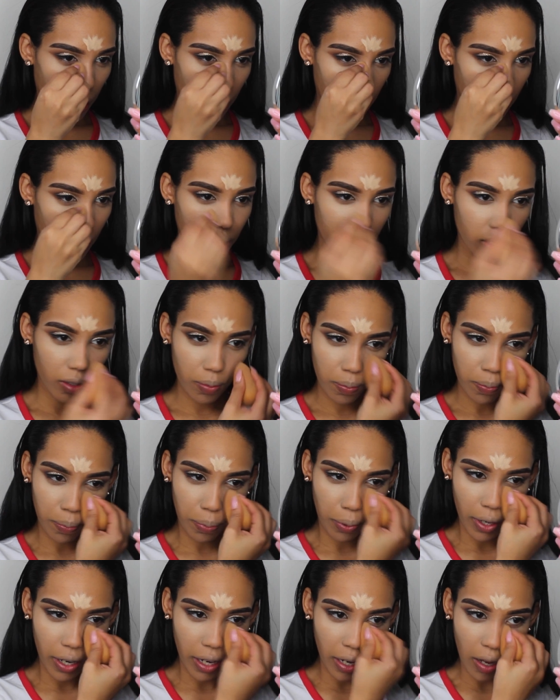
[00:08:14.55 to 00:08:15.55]
it's
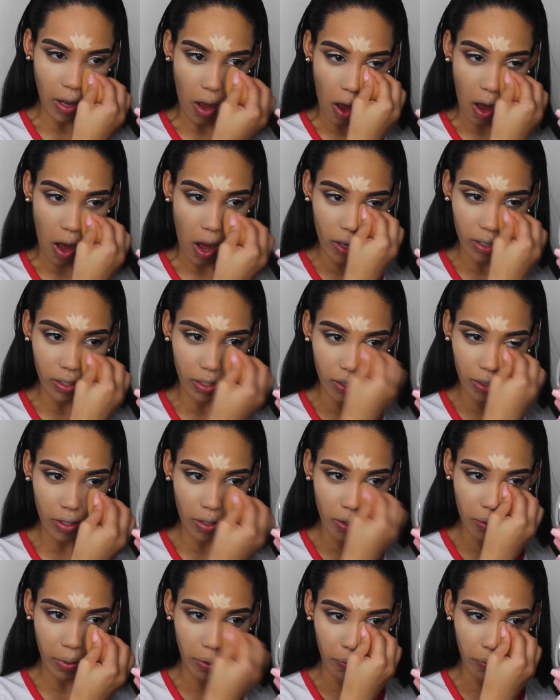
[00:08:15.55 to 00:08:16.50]
pretty awesome.